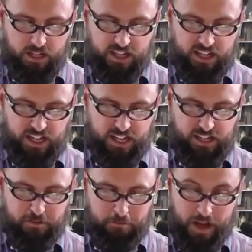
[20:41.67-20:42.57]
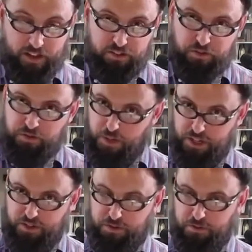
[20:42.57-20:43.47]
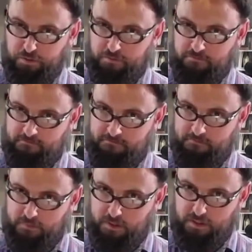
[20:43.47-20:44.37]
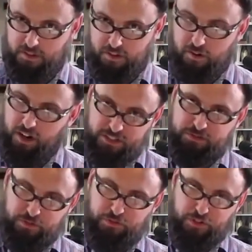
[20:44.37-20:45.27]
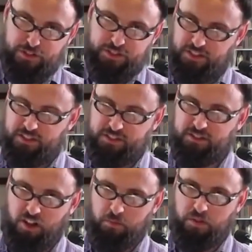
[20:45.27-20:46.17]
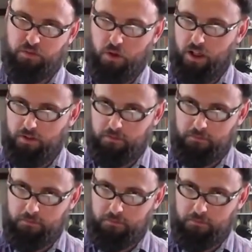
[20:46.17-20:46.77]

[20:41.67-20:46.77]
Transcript: In Matthew 22, Christ refers to this psalm as well.